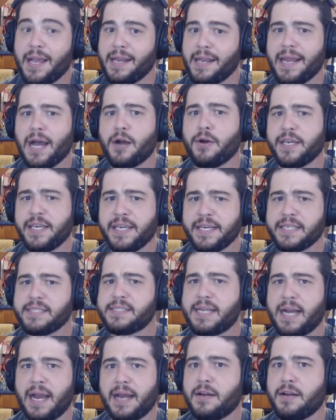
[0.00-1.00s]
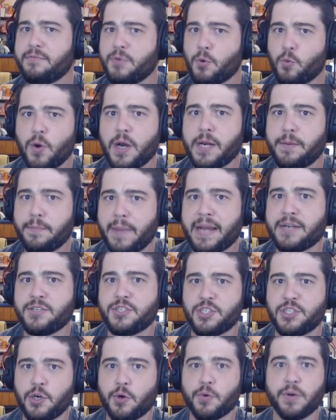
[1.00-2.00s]
Now, he is kind of a one-man
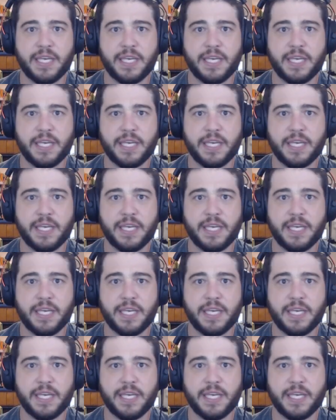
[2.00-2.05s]
show.